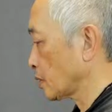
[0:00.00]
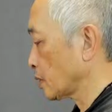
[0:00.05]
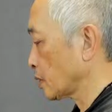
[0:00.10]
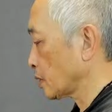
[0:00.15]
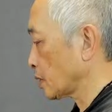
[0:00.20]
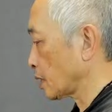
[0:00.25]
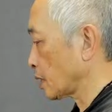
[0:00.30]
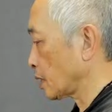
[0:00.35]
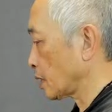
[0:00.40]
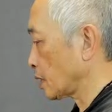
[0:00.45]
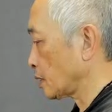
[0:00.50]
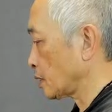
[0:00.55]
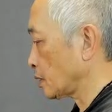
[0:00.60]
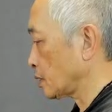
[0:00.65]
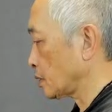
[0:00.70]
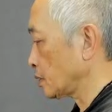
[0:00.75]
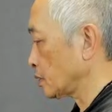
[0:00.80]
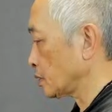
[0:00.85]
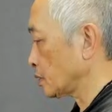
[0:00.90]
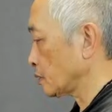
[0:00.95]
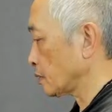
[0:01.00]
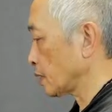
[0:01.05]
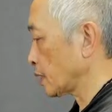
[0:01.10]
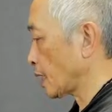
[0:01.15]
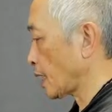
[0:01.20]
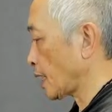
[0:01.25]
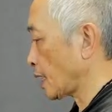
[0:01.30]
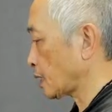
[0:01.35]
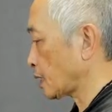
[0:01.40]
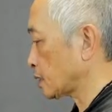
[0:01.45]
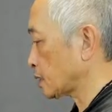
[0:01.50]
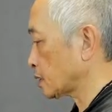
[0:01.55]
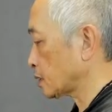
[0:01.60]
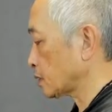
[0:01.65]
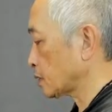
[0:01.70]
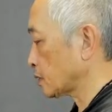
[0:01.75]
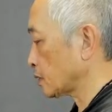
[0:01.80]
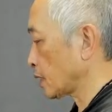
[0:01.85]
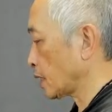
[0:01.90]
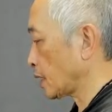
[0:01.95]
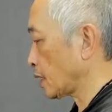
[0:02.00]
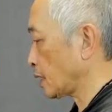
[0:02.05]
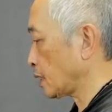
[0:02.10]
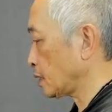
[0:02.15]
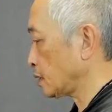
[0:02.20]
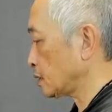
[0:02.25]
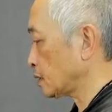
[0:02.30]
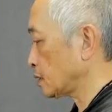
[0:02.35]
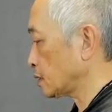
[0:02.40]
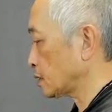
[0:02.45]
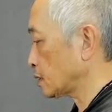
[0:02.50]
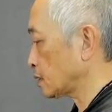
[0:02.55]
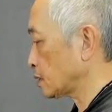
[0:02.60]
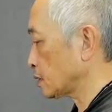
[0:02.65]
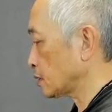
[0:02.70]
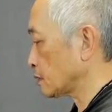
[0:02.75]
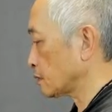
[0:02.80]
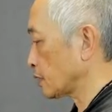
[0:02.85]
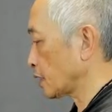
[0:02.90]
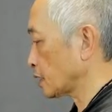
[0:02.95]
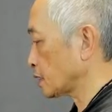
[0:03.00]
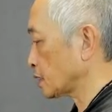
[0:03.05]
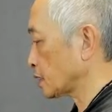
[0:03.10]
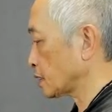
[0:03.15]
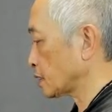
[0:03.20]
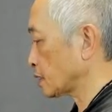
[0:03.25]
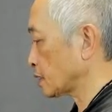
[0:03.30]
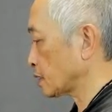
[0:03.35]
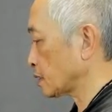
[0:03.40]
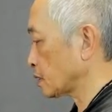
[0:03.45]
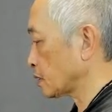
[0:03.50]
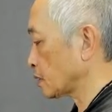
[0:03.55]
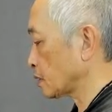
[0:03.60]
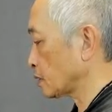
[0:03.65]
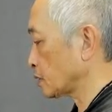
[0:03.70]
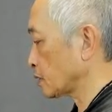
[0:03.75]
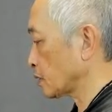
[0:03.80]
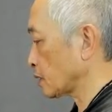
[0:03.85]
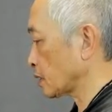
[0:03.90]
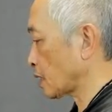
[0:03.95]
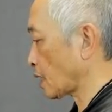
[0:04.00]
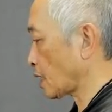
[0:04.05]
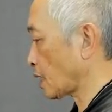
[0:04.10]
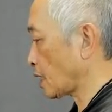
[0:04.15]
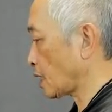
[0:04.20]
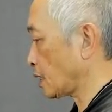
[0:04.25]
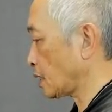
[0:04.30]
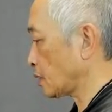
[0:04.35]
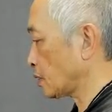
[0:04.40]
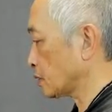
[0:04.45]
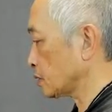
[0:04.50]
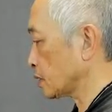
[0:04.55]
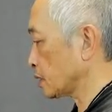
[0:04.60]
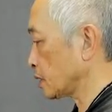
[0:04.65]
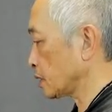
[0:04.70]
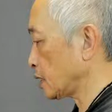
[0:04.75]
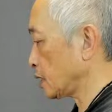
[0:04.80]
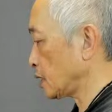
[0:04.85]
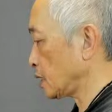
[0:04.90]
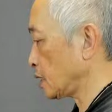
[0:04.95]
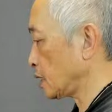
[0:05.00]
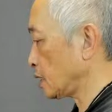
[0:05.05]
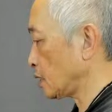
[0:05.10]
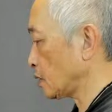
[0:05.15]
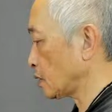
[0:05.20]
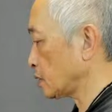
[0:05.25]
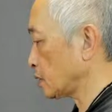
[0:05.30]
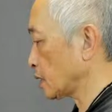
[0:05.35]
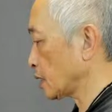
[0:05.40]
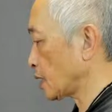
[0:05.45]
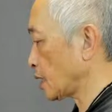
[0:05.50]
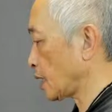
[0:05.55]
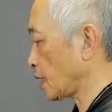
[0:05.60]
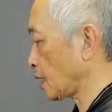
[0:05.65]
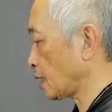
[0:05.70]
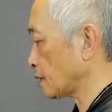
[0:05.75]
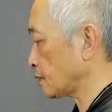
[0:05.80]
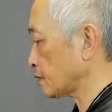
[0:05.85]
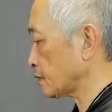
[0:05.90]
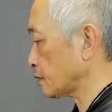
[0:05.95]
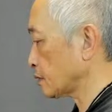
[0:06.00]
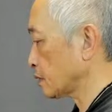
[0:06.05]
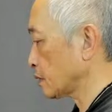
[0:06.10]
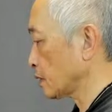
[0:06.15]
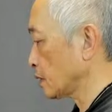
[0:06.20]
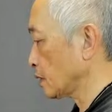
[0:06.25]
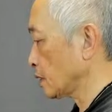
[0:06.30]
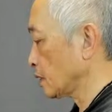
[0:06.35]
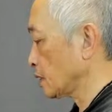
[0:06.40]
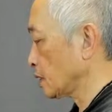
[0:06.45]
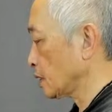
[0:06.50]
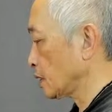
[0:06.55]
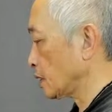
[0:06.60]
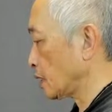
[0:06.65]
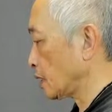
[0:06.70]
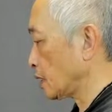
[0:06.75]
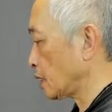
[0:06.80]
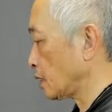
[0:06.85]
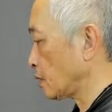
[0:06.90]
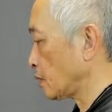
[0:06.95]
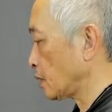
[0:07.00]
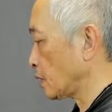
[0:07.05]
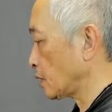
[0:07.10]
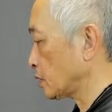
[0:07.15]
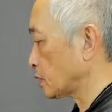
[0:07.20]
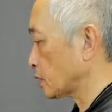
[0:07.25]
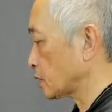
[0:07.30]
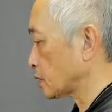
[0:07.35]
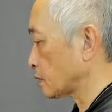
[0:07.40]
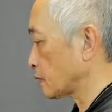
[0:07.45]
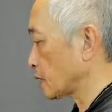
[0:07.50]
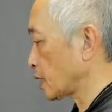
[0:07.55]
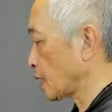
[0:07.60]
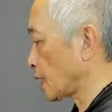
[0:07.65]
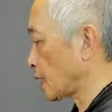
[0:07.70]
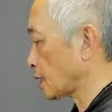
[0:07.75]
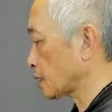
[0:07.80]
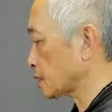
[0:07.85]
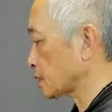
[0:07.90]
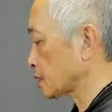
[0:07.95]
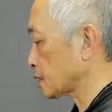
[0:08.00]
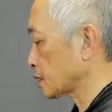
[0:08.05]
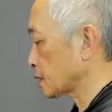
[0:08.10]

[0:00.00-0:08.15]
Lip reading: Then you relax your hands, you rest it on your thigh, on your knee, on your calf, anywhere, just relax.